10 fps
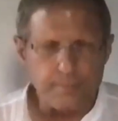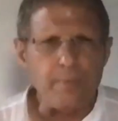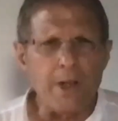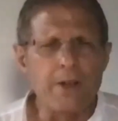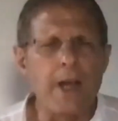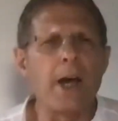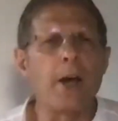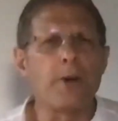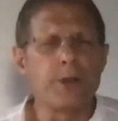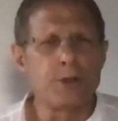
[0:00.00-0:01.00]

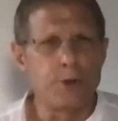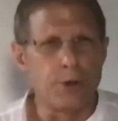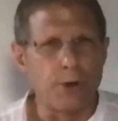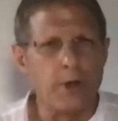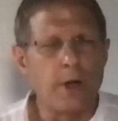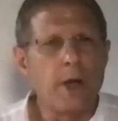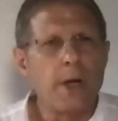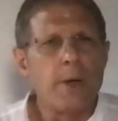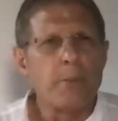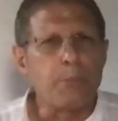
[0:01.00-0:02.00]
There is your
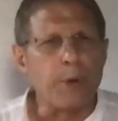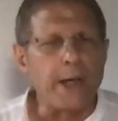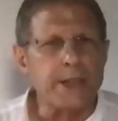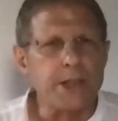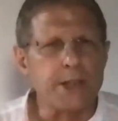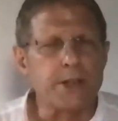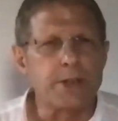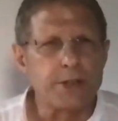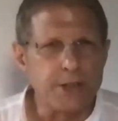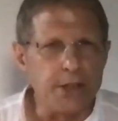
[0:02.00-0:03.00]
precious
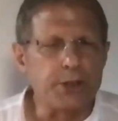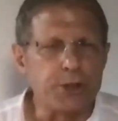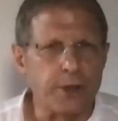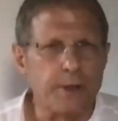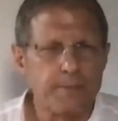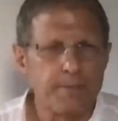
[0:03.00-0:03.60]
teacher